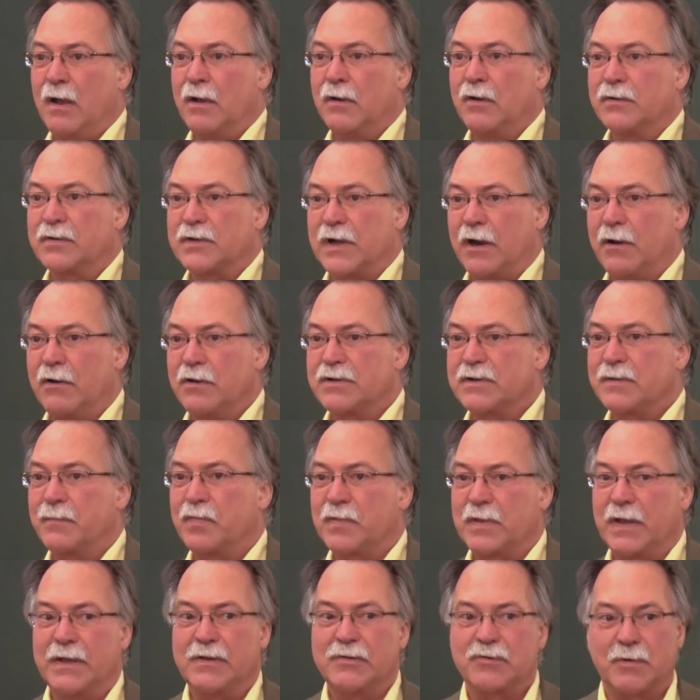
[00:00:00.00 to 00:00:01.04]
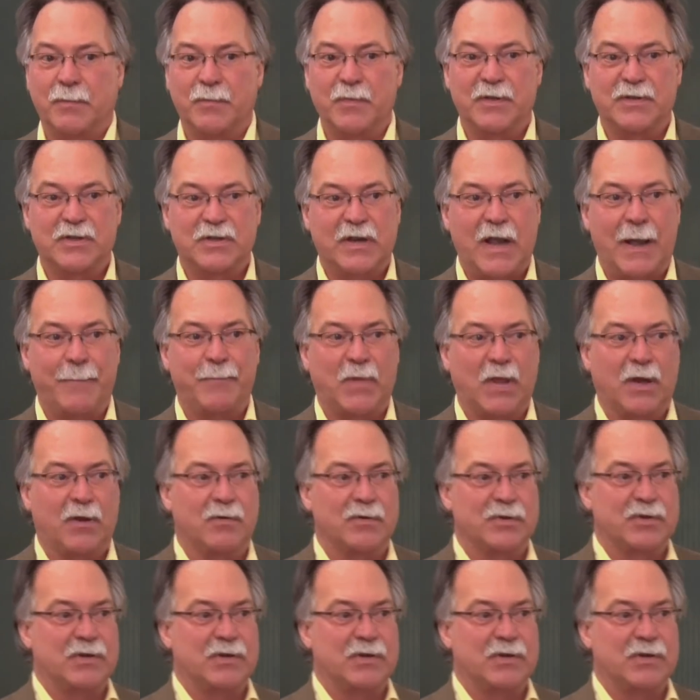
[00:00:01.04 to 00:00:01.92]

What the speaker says: because I heard some things from the skeptical